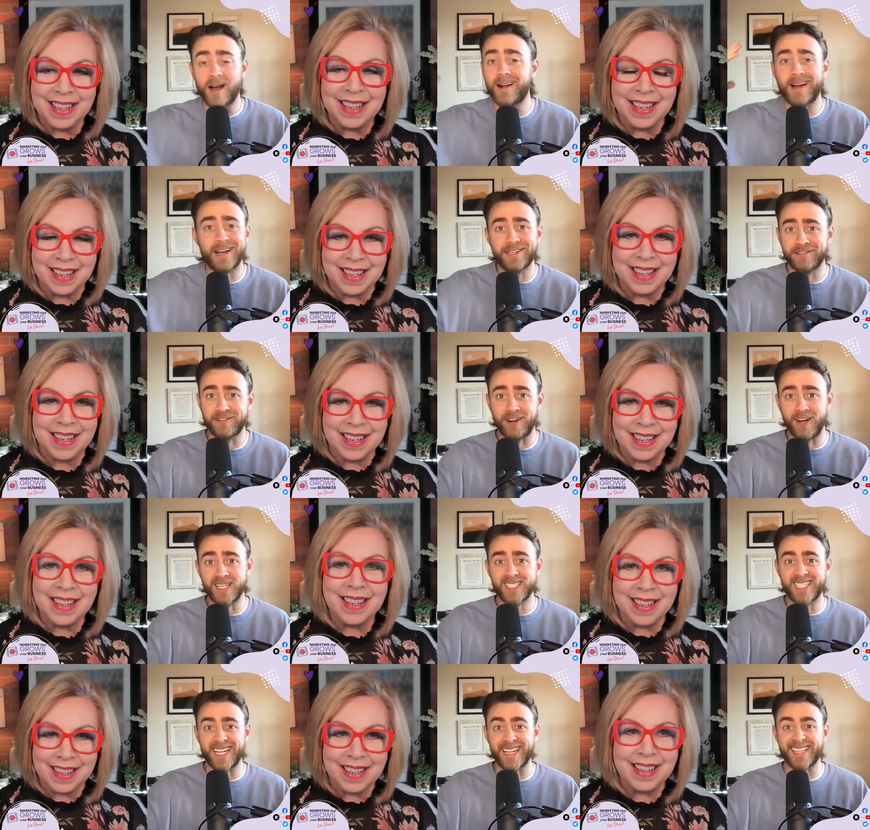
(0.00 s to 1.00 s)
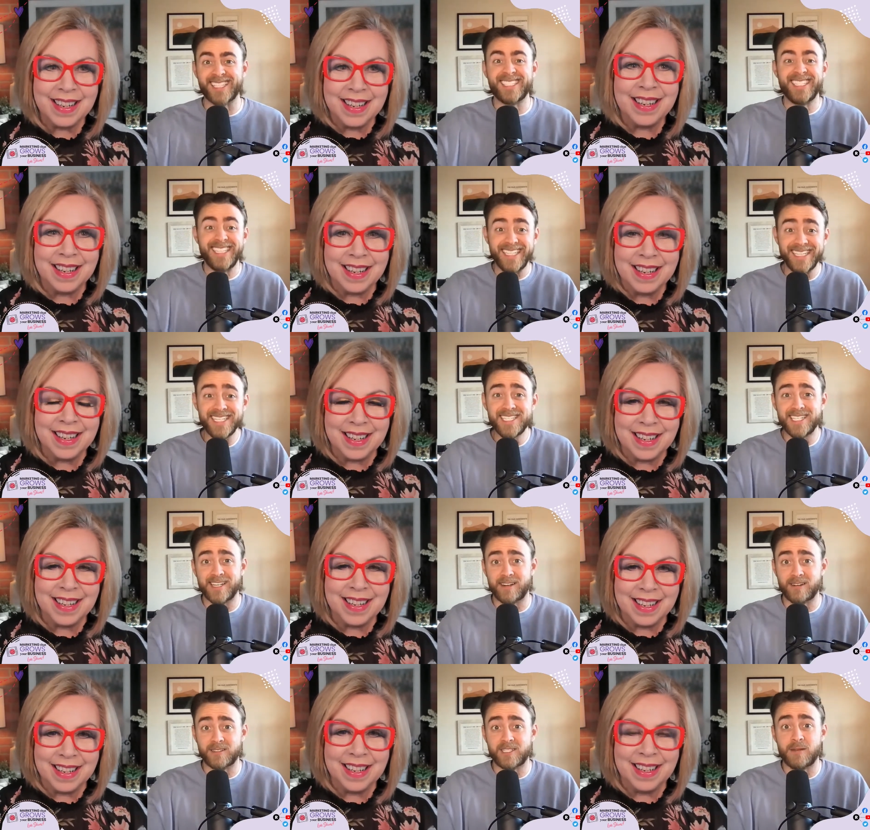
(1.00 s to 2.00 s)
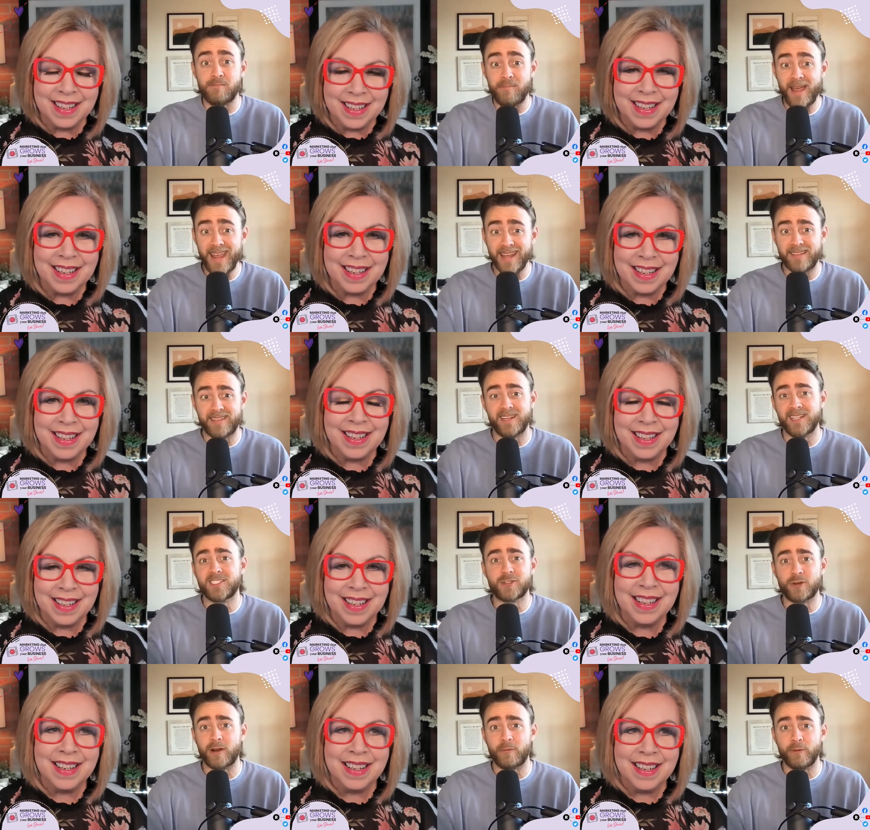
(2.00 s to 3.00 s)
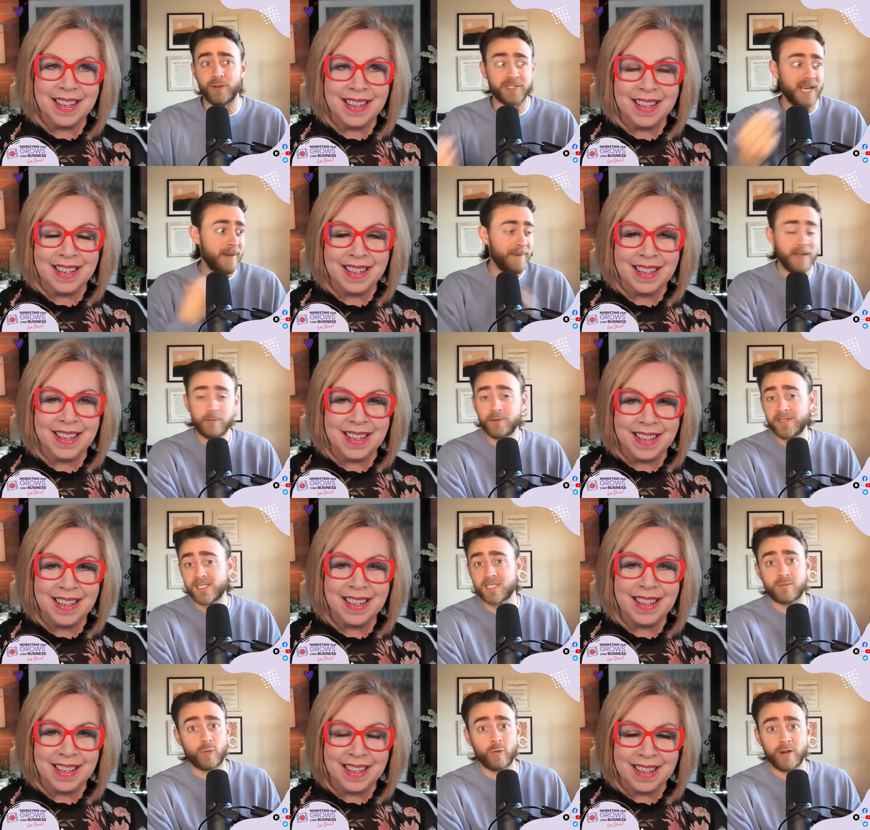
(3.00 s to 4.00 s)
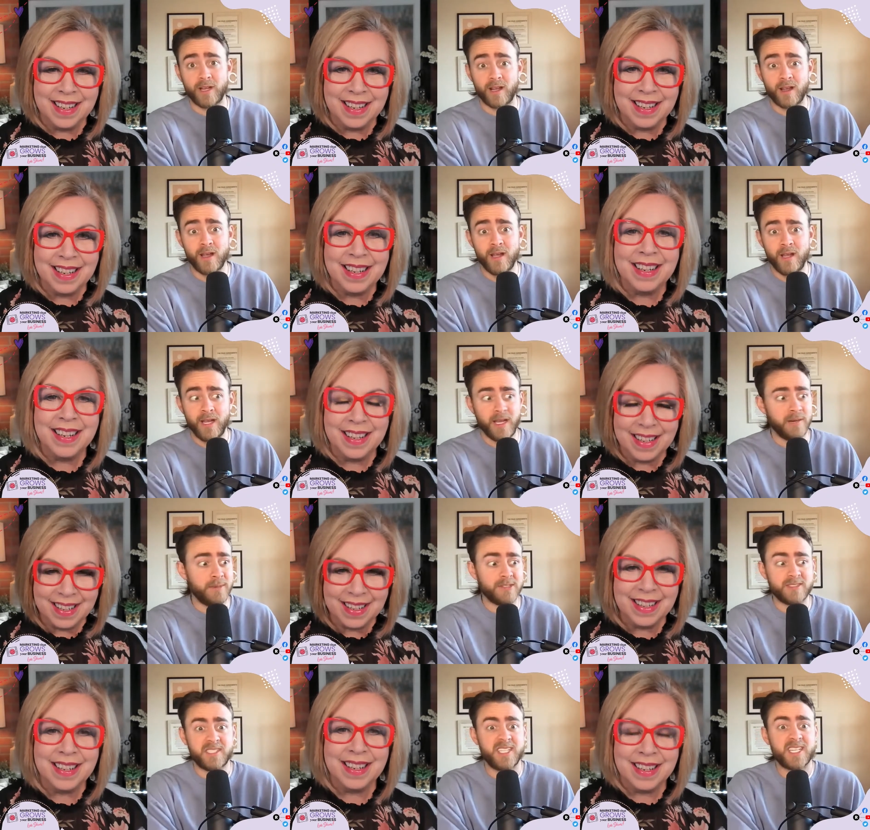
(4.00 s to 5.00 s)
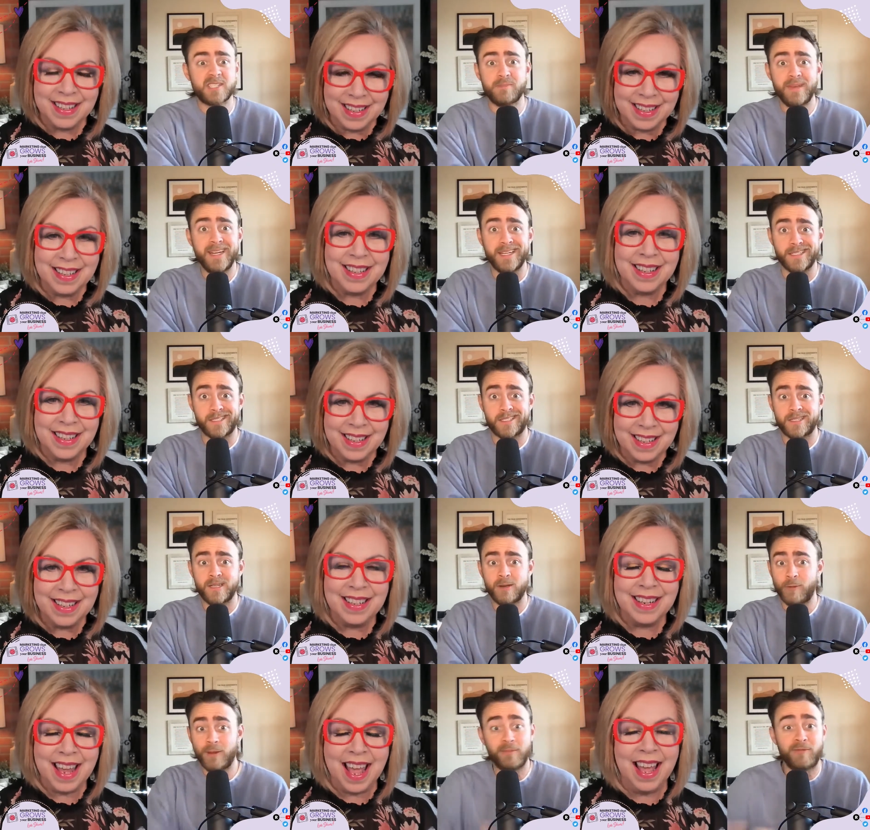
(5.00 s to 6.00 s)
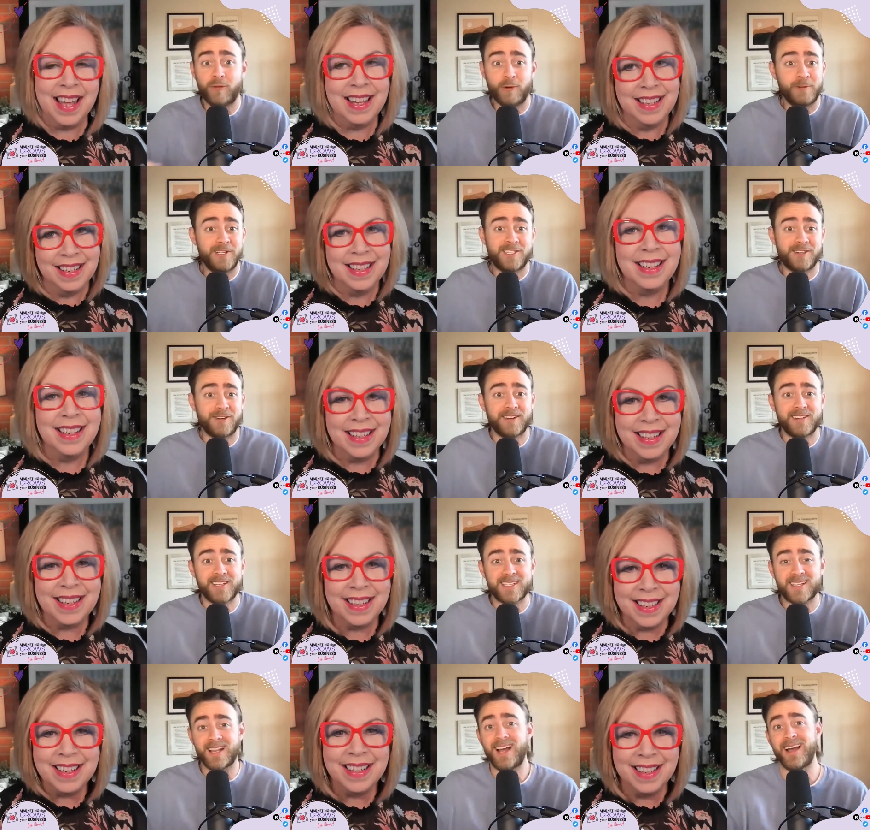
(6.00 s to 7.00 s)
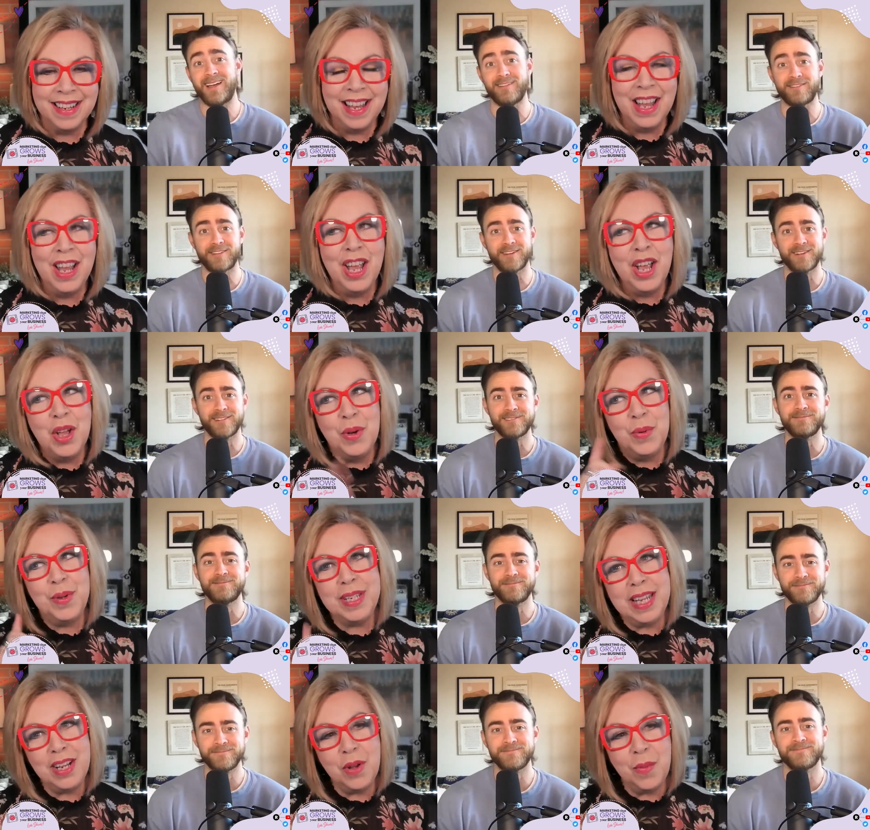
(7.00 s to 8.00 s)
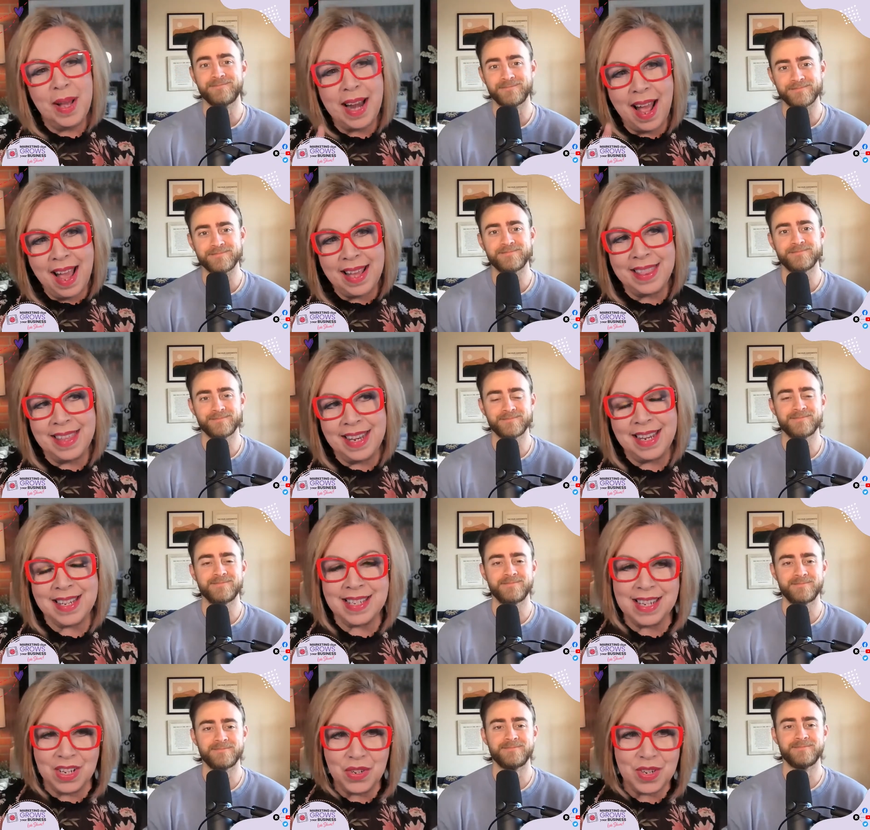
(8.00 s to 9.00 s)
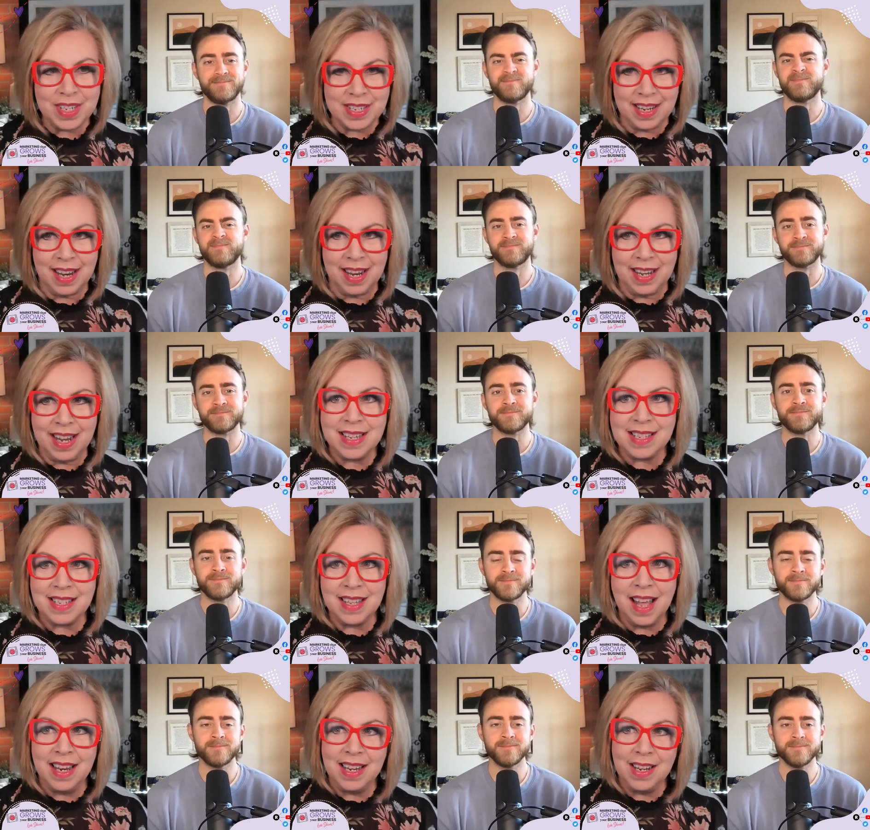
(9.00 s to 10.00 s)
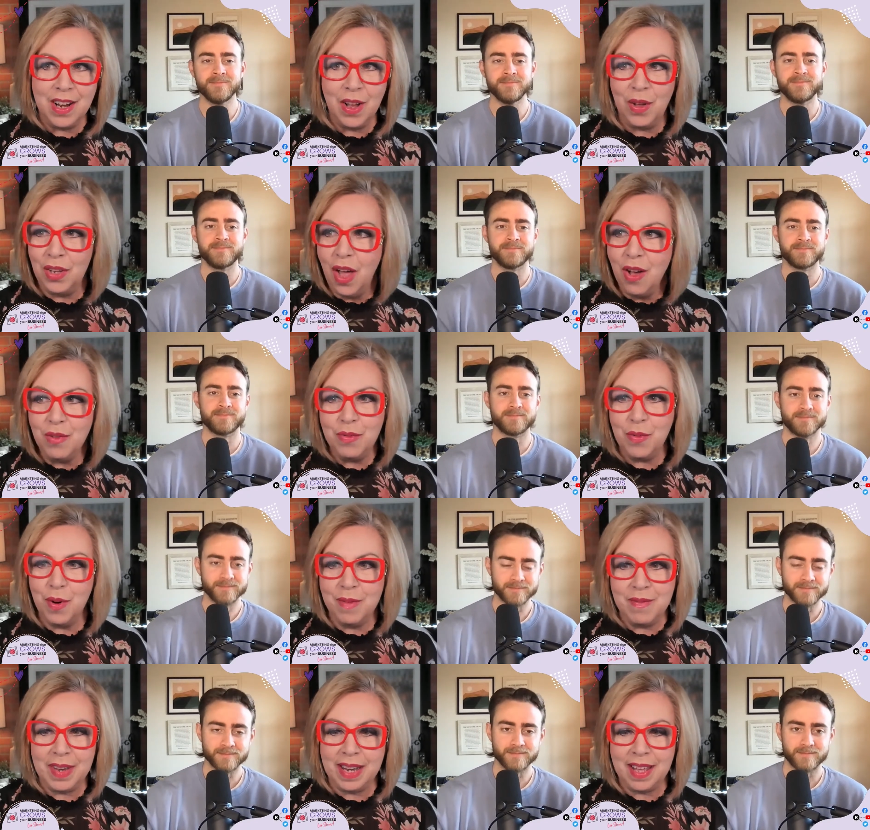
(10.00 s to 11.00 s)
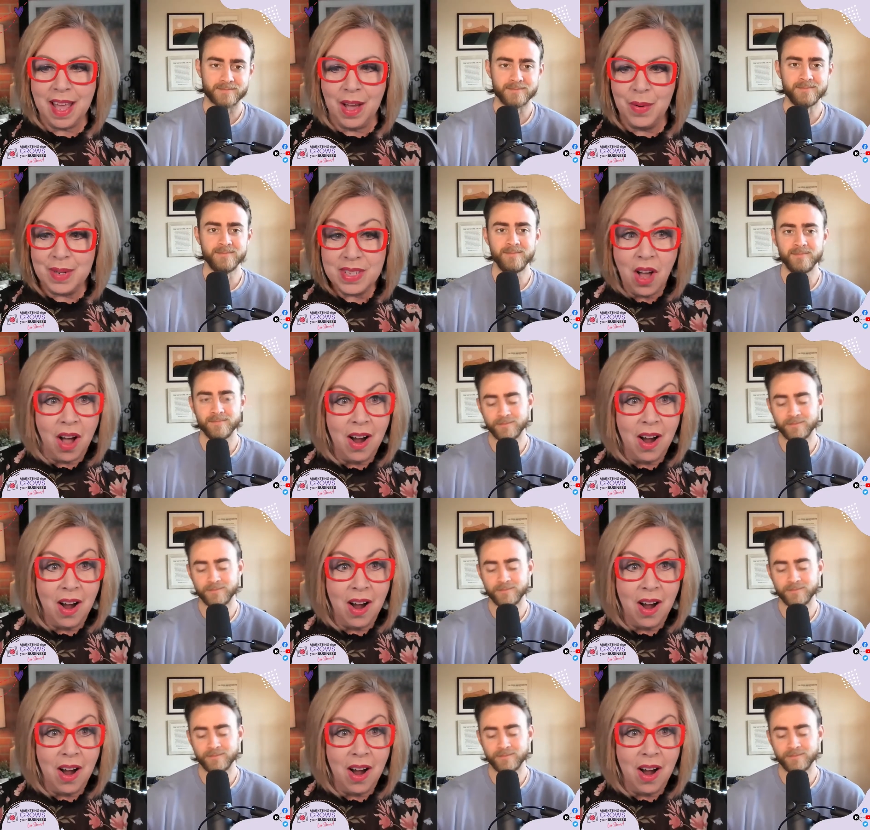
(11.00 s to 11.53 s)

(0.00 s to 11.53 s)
Speaker 1: a kind of content that's easier to make than Instagram Reels. I made one this morning in about six minutes,
Speaker 2: right yeah. before we started this live. Well, you know what I think is interesting is, you know, a long form video is